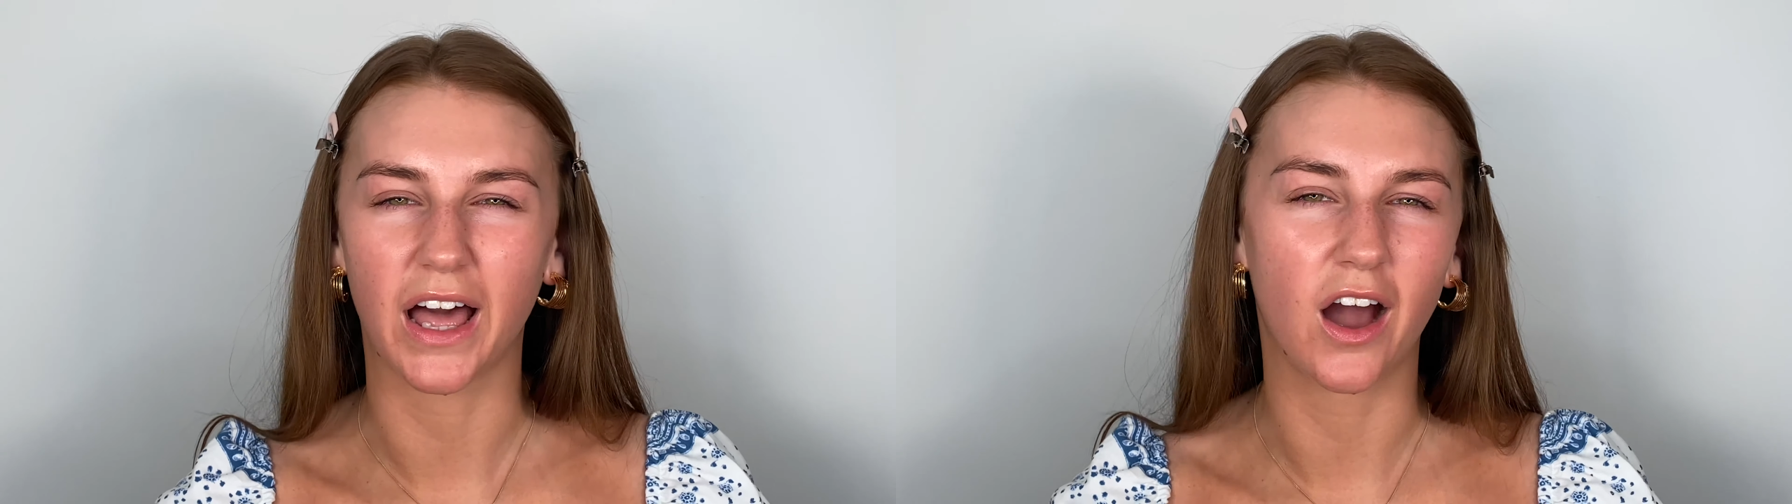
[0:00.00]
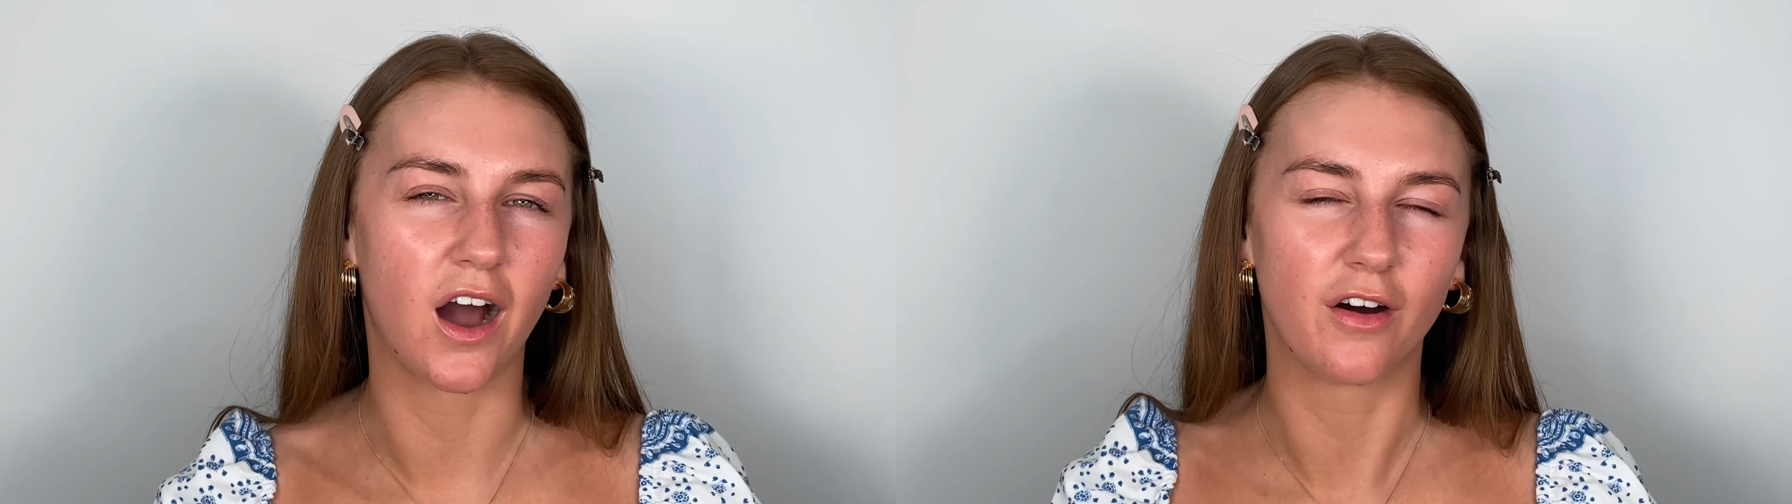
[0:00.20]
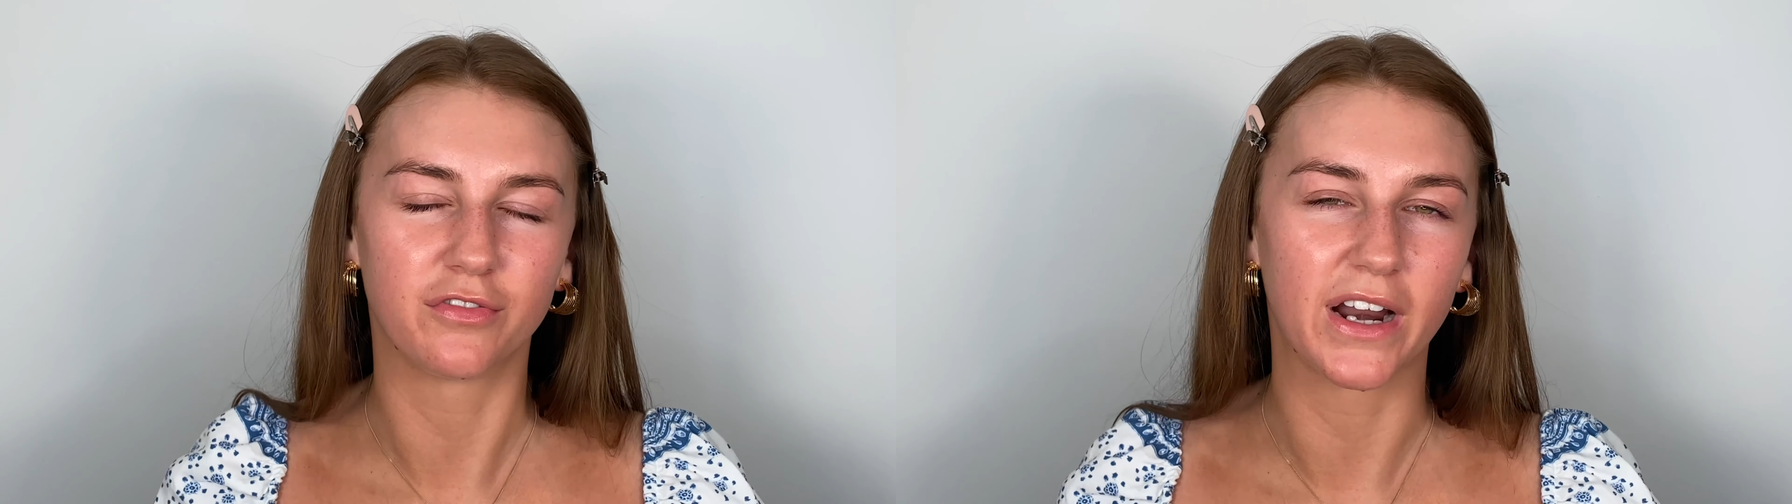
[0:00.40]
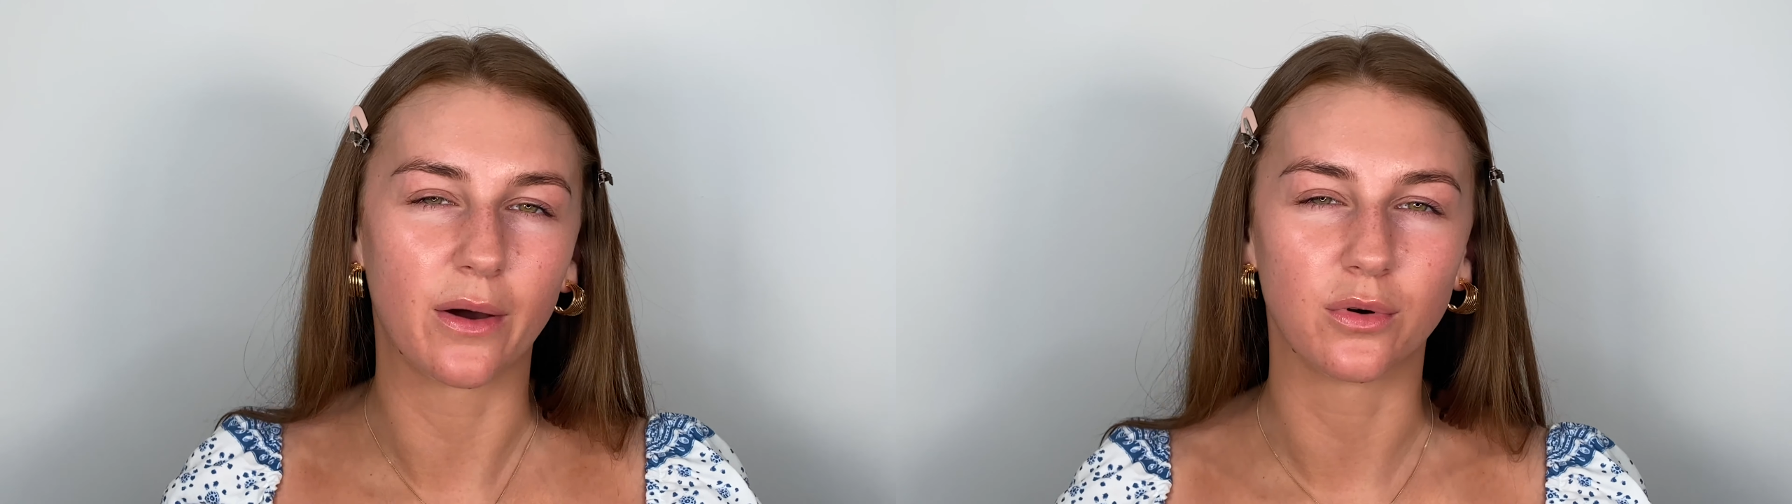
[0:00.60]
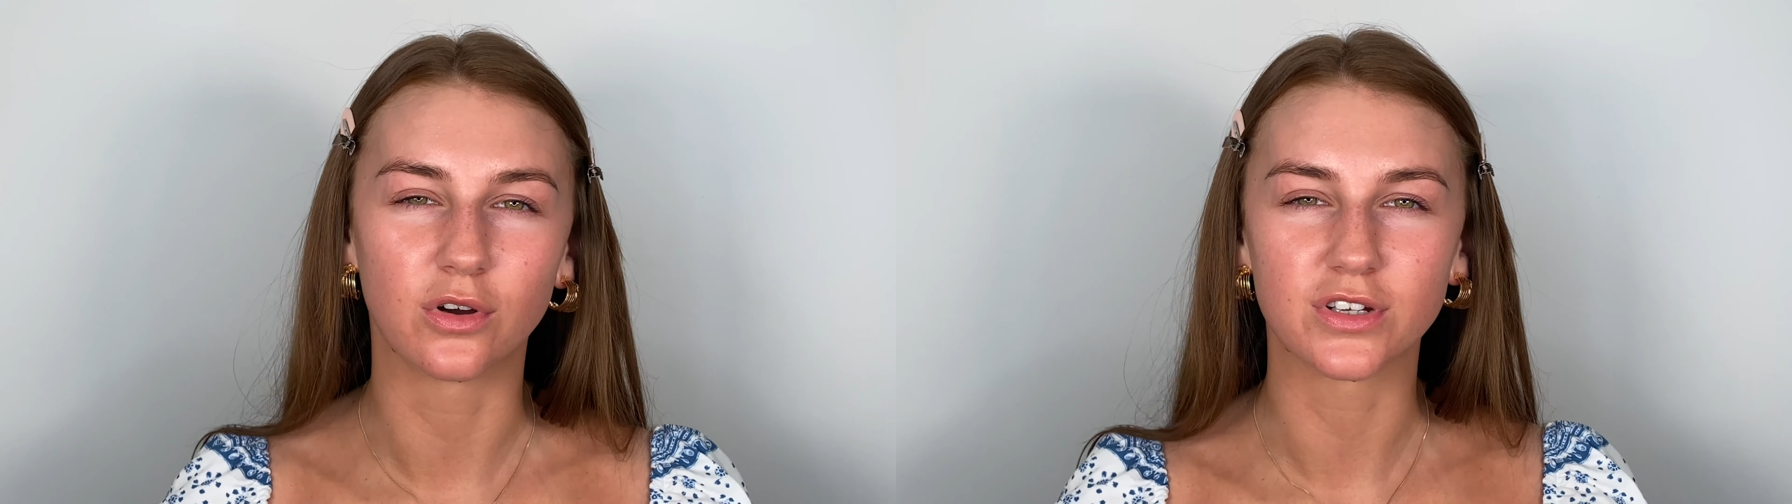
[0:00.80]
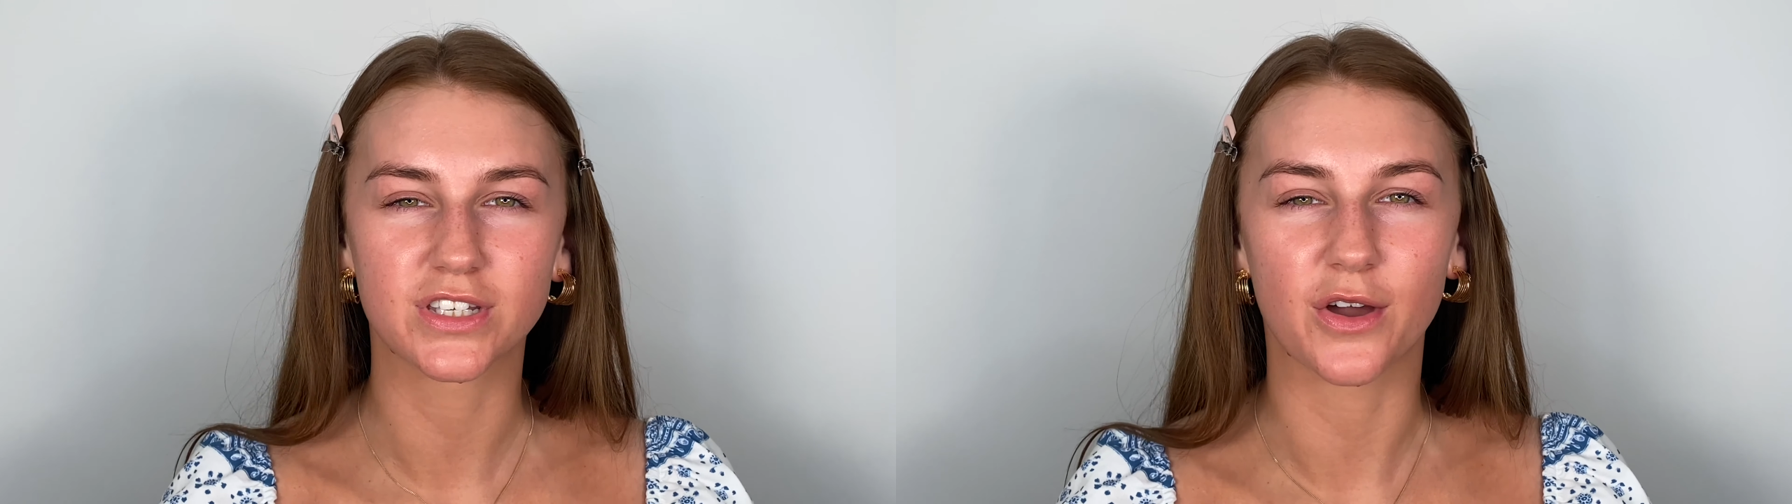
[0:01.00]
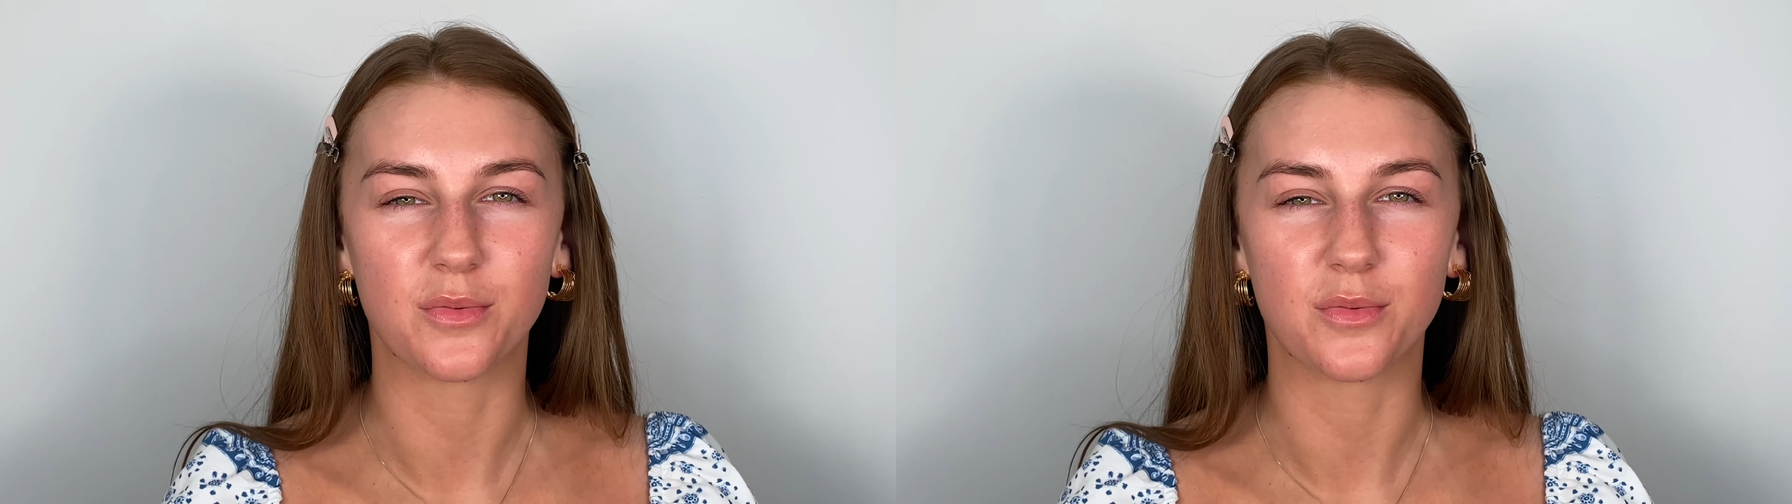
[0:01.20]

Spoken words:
half an hour or so